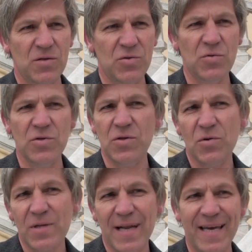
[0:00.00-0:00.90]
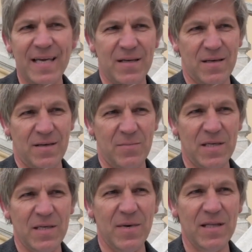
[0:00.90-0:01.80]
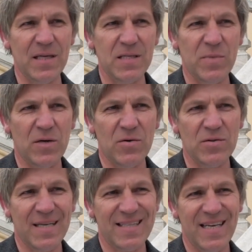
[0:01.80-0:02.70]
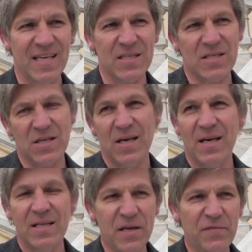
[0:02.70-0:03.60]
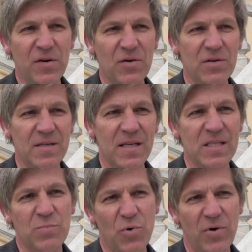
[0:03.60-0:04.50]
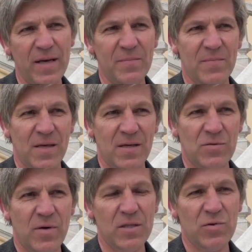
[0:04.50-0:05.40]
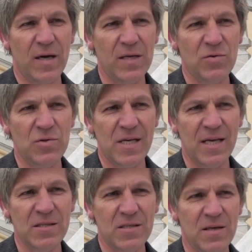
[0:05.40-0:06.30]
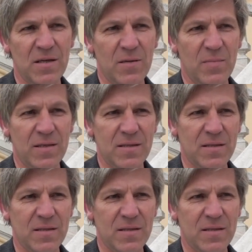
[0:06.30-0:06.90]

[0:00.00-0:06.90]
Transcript: students don't like mathematics because they think it's difficult and it's boring so I try to change a little bit